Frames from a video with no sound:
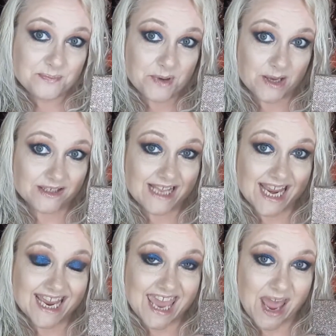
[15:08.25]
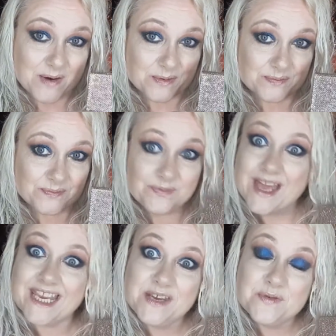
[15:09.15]
But there you go.
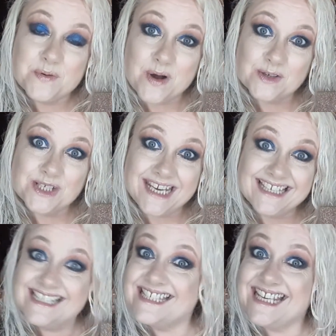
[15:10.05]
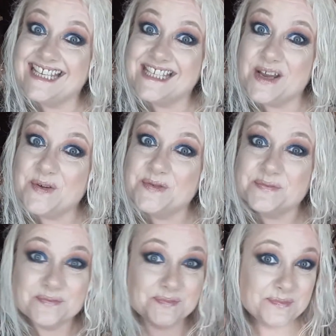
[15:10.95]
Thank you for watching. See you soon.